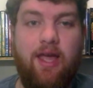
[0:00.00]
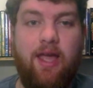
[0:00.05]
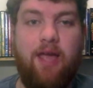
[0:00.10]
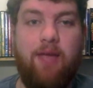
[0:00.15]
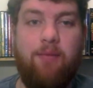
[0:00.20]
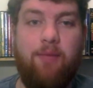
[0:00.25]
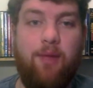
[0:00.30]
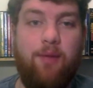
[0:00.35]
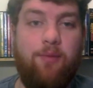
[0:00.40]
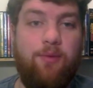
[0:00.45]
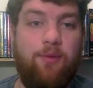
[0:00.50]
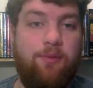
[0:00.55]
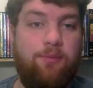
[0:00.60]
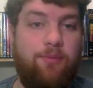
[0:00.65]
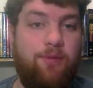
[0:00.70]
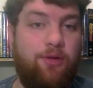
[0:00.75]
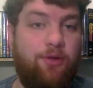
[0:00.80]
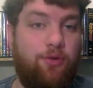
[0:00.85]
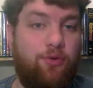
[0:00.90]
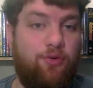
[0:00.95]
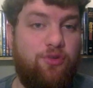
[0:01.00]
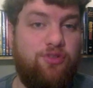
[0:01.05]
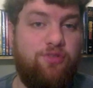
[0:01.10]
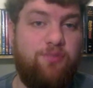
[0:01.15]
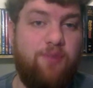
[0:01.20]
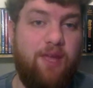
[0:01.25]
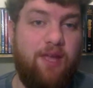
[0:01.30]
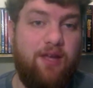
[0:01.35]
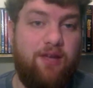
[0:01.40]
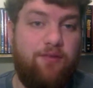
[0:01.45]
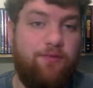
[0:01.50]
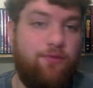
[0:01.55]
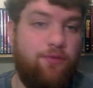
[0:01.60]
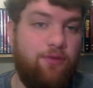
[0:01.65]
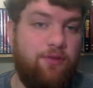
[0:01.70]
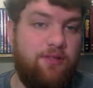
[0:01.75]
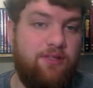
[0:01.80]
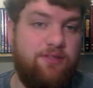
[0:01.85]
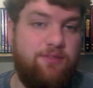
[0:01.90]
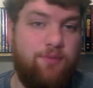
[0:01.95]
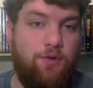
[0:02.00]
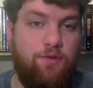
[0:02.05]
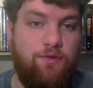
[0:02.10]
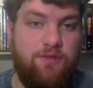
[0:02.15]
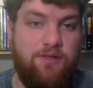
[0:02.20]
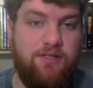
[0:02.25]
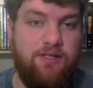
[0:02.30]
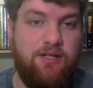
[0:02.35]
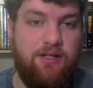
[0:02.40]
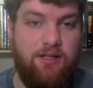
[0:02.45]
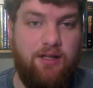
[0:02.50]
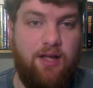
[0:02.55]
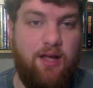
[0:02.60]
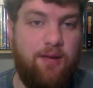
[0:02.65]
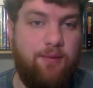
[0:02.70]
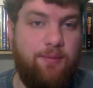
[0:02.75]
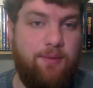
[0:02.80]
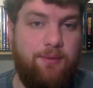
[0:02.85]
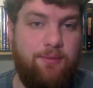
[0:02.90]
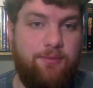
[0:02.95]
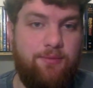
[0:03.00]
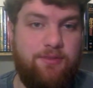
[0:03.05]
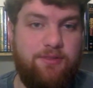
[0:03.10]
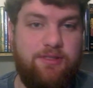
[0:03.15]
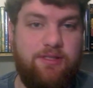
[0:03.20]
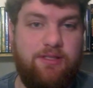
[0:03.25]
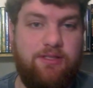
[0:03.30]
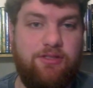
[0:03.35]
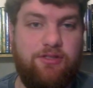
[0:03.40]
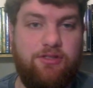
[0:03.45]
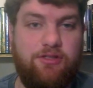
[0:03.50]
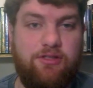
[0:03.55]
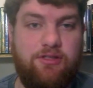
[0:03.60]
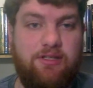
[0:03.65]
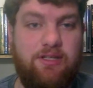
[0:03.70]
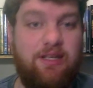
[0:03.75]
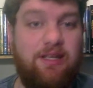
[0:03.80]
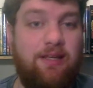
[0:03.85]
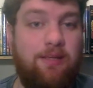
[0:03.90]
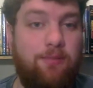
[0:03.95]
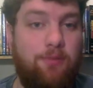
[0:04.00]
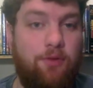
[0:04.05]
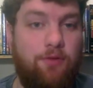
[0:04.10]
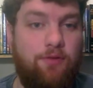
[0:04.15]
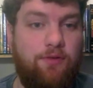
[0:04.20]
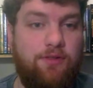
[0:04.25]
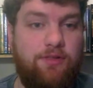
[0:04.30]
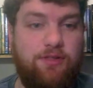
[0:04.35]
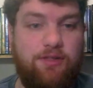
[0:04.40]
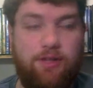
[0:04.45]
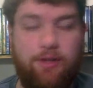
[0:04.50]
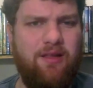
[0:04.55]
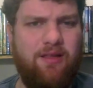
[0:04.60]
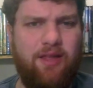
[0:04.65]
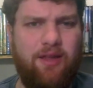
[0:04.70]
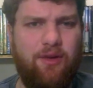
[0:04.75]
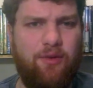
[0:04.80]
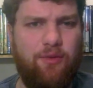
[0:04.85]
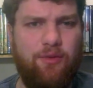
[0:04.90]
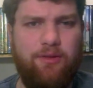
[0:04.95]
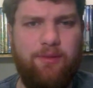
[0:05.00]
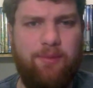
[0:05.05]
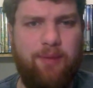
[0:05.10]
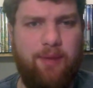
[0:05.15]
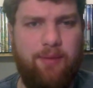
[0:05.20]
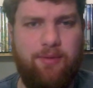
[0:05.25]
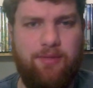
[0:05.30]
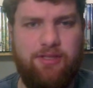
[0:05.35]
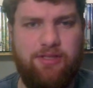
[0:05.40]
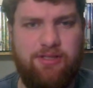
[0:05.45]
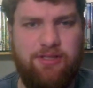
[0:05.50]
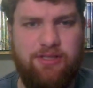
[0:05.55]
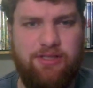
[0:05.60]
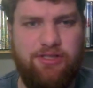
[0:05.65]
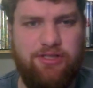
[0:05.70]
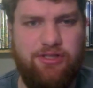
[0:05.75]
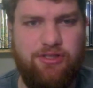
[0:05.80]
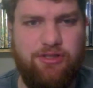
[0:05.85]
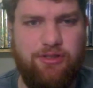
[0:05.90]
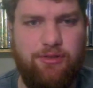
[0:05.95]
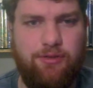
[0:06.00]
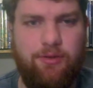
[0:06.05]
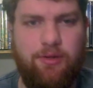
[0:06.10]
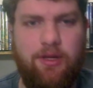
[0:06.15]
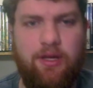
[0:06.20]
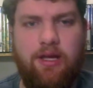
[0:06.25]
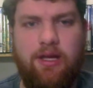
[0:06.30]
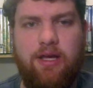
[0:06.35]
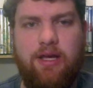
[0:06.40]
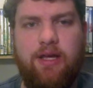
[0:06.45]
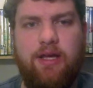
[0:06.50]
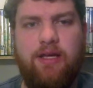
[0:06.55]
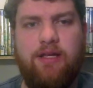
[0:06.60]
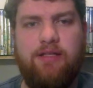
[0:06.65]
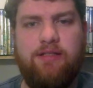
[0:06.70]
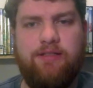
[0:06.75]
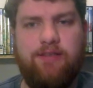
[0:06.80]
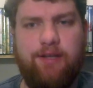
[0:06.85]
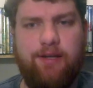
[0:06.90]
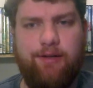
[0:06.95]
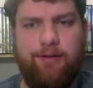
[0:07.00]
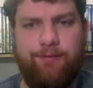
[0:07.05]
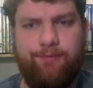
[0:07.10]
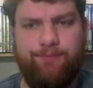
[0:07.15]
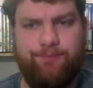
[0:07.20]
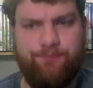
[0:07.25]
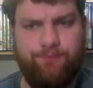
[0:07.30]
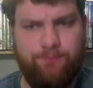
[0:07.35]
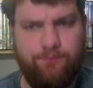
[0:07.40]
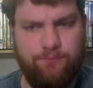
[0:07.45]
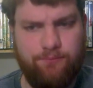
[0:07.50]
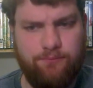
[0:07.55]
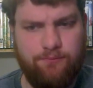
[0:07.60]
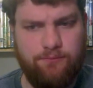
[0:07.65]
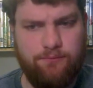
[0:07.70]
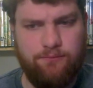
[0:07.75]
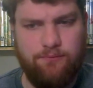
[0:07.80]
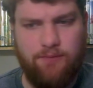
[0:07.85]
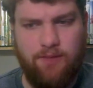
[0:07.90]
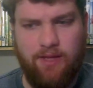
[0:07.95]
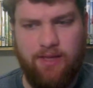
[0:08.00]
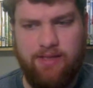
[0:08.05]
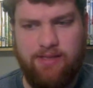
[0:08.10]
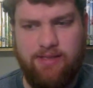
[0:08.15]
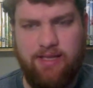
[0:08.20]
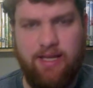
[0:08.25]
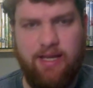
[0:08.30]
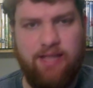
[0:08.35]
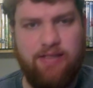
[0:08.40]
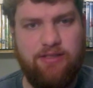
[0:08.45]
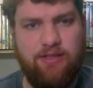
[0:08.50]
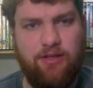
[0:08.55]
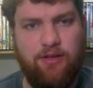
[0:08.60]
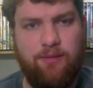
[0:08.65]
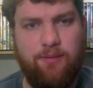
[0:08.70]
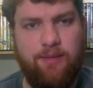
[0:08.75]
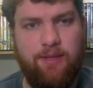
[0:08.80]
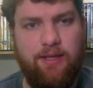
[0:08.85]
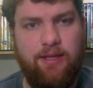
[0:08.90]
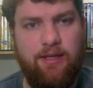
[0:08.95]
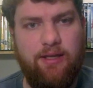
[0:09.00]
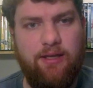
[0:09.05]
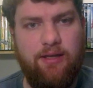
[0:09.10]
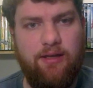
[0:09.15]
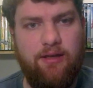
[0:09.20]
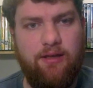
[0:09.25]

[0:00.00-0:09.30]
and maybe build a respect for these movies that a lot of people see as just kid movies, you know, they don't really pay much attention to. So like I said, it's going to be,